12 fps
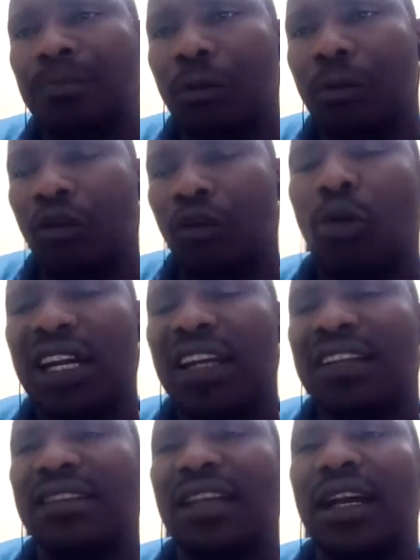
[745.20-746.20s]
From what I
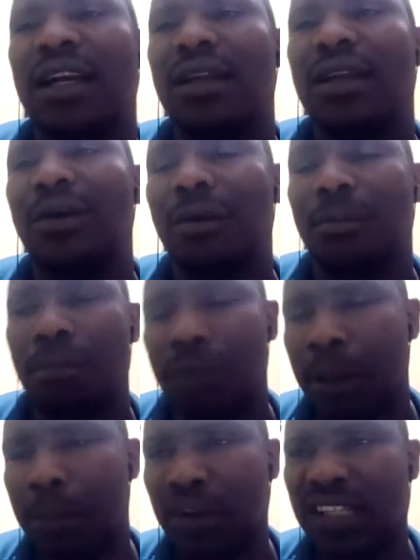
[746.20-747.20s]
understand, the
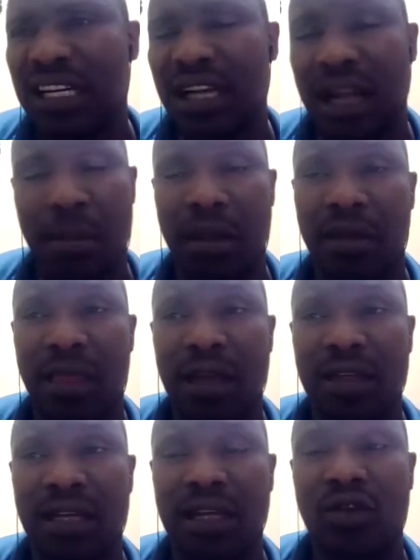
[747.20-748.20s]
pros that are coming, that
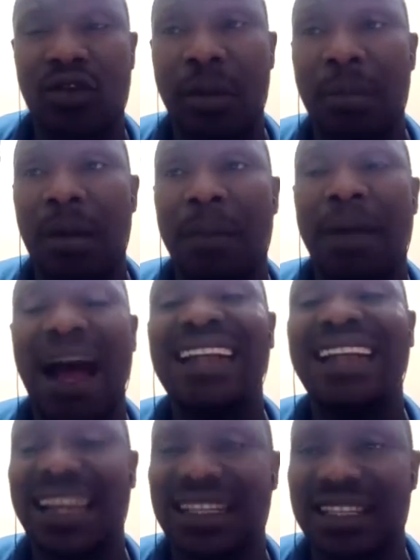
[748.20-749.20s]
Swami Papa are
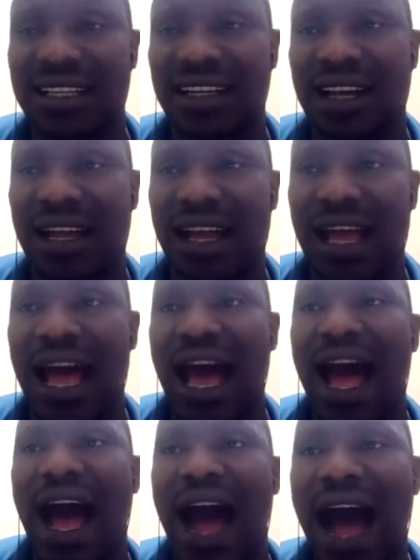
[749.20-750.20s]
targeting,
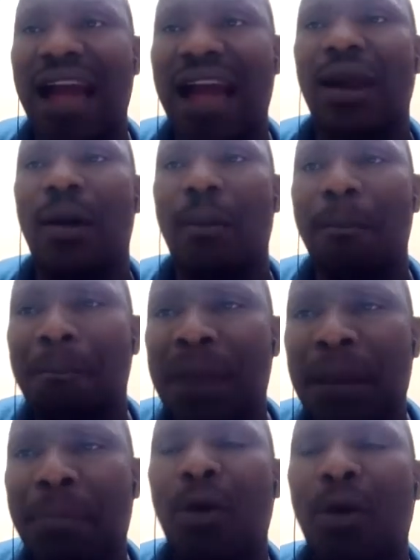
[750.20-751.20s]
are
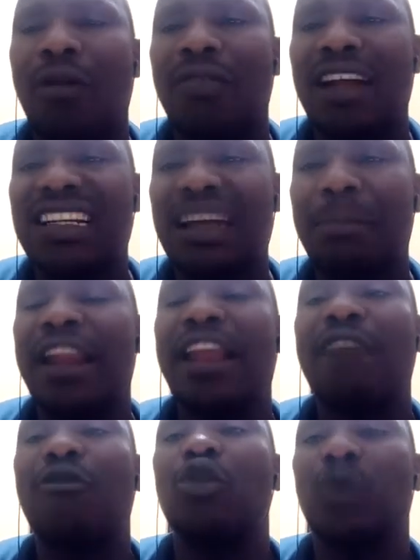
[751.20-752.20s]
people that have been here
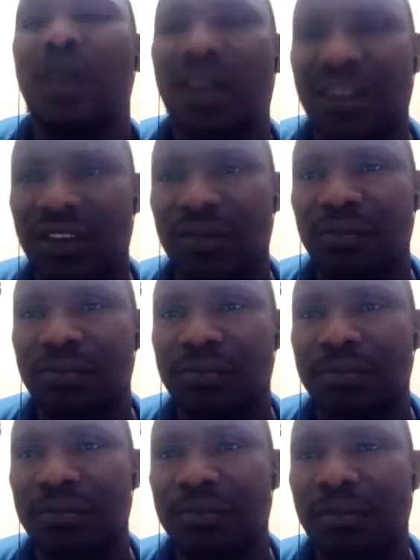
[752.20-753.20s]
for 2 years,
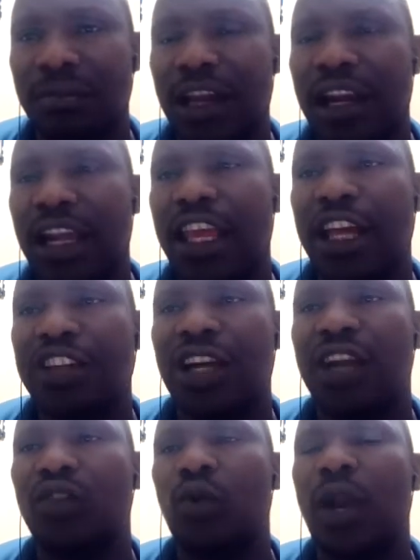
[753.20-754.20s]
Rakesh
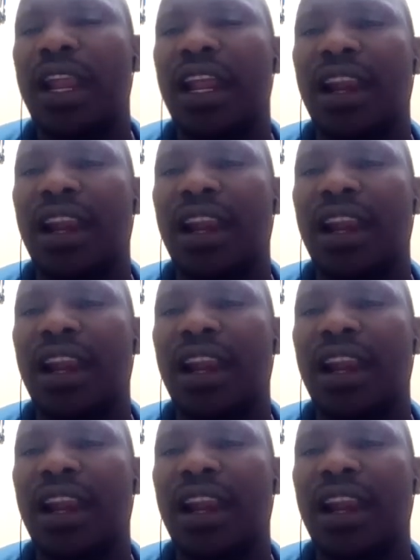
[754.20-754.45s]
and Swami.